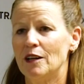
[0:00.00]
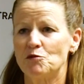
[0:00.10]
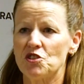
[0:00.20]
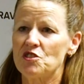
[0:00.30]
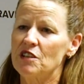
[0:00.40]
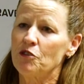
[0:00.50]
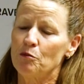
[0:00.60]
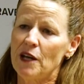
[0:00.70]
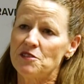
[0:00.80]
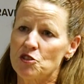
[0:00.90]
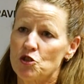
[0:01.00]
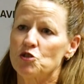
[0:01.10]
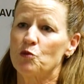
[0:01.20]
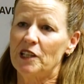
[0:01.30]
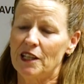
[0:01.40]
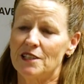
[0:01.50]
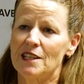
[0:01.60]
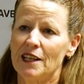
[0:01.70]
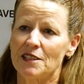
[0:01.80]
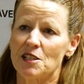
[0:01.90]
just different messages we need
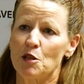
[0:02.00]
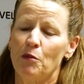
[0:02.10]
to get to the